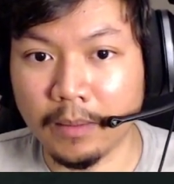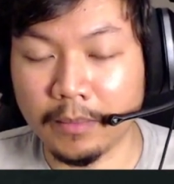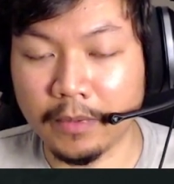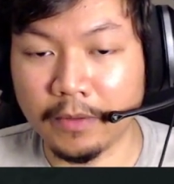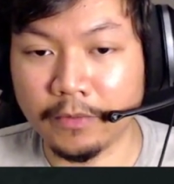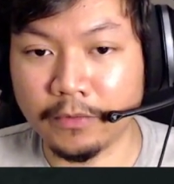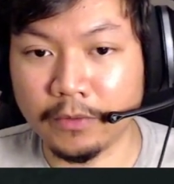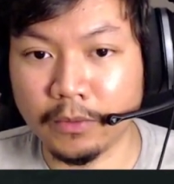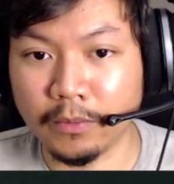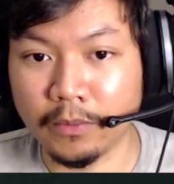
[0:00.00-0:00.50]

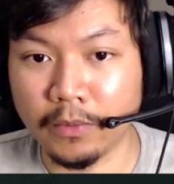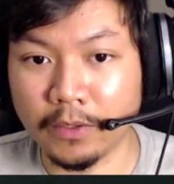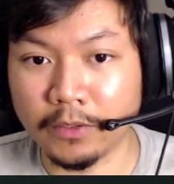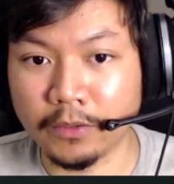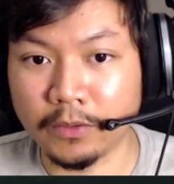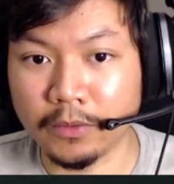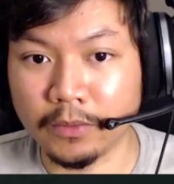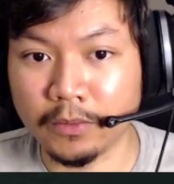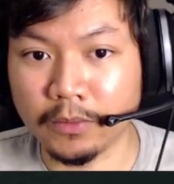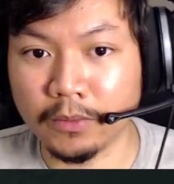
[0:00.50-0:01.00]
If you were
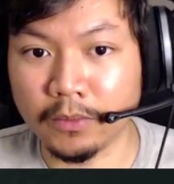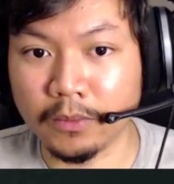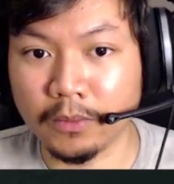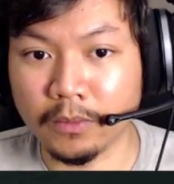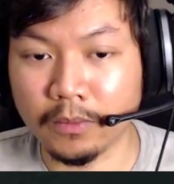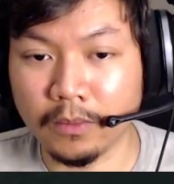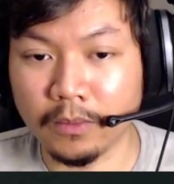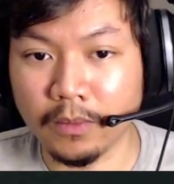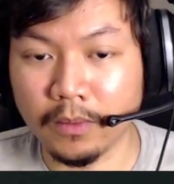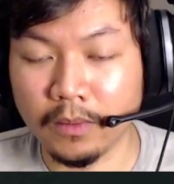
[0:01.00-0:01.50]
to
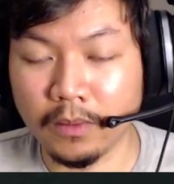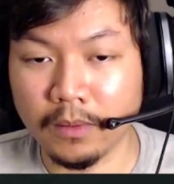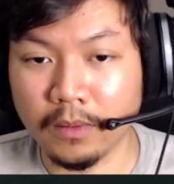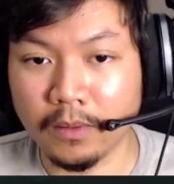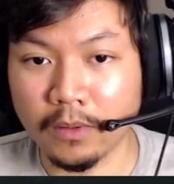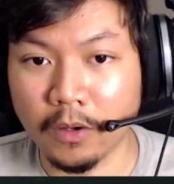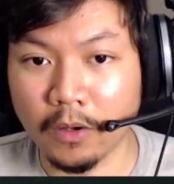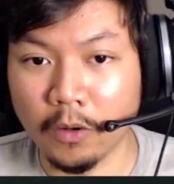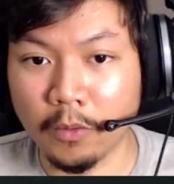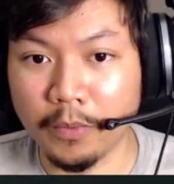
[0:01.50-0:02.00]

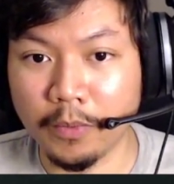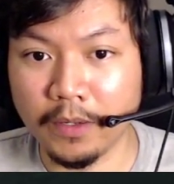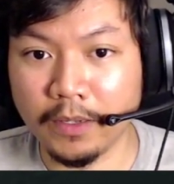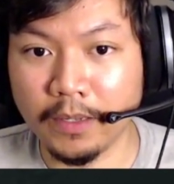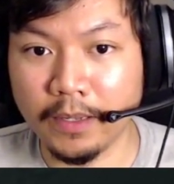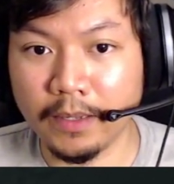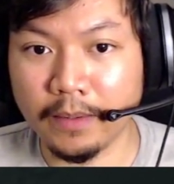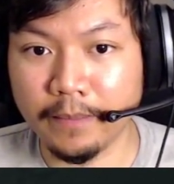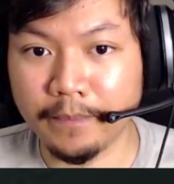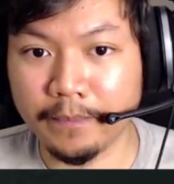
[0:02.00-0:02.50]
open
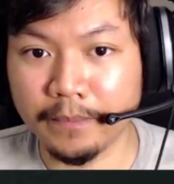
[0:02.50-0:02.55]
it,